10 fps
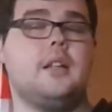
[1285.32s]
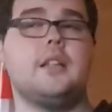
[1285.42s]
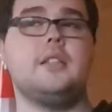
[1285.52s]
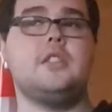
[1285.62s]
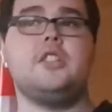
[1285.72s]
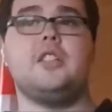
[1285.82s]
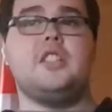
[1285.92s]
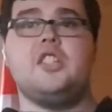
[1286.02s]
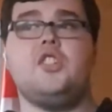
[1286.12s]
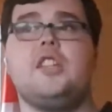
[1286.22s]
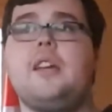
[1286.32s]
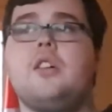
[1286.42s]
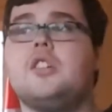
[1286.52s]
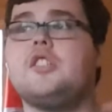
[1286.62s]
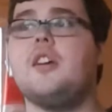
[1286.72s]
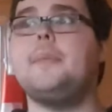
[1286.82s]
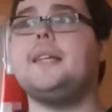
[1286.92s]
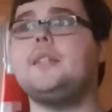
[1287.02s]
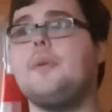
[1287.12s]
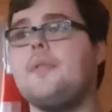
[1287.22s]
and you now got a Cyber
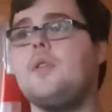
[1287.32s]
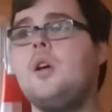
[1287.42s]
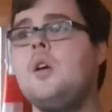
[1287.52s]
Leader with